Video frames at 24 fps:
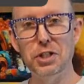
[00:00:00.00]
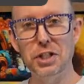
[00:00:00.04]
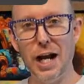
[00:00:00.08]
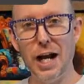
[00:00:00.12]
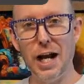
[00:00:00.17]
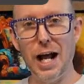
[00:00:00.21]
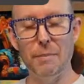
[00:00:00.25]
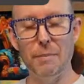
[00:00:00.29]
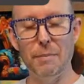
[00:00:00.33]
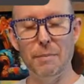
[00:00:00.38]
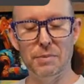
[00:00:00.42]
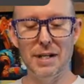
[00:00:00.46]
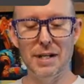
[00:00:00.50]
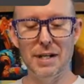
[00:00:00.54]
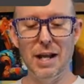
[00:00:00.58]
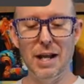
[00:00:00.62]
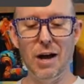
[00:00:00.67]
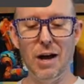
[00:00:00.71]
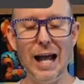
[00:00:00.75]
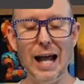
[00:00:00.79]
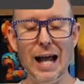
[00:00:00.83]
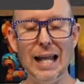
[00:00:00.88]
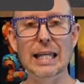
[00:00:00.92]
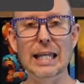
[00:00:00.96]
shops.
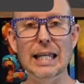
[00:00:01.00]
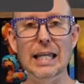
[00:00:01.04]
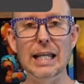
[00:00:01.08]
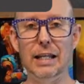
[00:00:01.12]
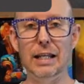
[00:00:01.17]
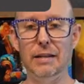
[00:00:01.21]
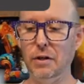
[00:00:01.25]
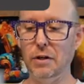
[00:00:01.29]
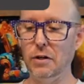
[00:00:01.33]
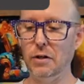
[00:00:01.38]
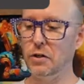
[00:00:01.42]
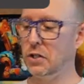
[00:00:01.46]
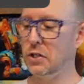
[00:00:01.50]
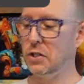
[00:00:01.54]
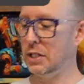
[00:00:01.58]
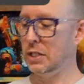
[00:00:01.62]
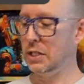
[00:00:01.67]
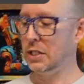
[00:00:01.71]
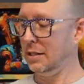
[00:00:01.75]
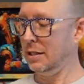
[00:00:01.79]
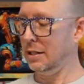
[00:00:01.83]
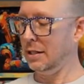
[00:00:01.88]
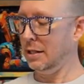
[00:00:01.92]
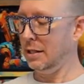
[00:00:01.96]
Now, I get it. There's
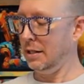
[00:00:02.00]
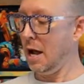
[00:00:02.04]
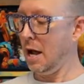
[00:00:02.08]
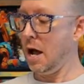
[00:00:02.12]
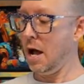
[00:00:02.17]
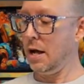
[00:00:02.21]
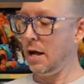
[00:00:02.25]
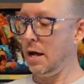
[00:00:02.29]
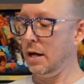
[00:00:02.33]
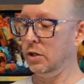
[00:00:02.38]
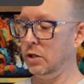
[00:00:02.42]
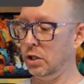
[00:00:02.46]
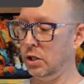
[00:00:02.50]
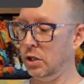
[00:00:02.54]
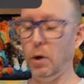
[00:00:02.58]
69